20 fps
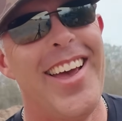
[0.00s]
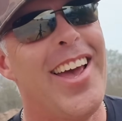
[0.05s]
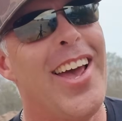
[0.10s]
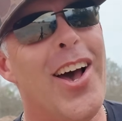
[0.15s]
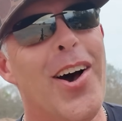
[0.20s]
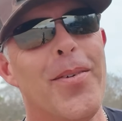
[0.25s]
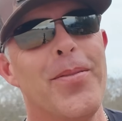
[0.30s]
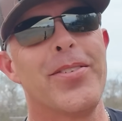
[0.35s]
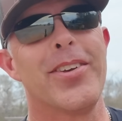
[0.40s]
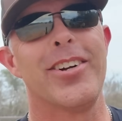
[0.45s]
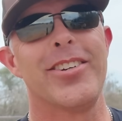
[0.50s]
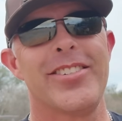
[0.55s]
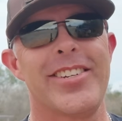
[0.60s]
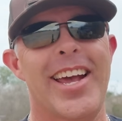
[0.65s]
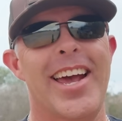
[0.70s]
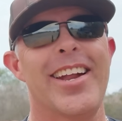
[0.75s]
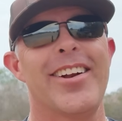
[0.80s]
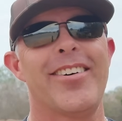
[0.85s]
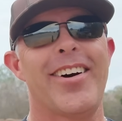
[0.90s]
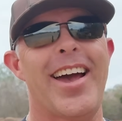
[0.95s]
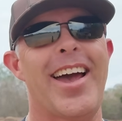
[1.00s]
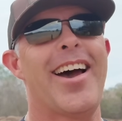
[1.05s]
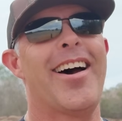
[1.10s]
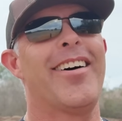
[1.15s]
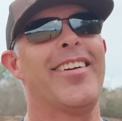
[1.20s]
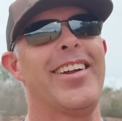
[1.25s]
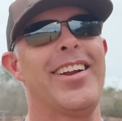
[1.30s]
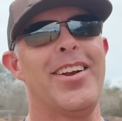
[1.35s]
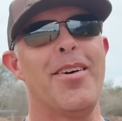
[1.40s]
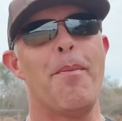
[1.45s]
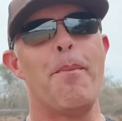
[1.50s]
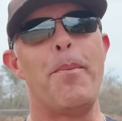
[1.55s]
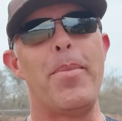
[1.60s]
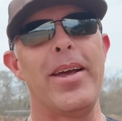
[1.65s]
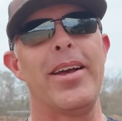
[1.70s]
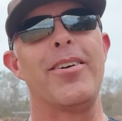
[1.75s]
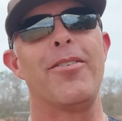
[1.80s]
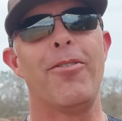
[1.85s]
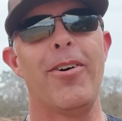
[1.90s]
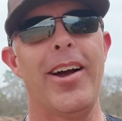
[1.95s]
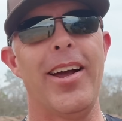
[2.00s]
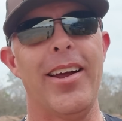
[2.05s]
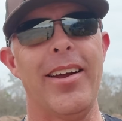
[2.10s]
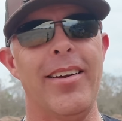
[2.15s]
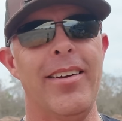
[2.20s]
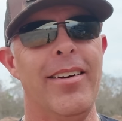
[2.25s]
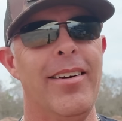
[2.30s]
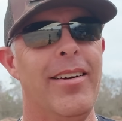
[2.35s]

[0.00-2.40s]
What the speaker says: Helps our channel out in a big way.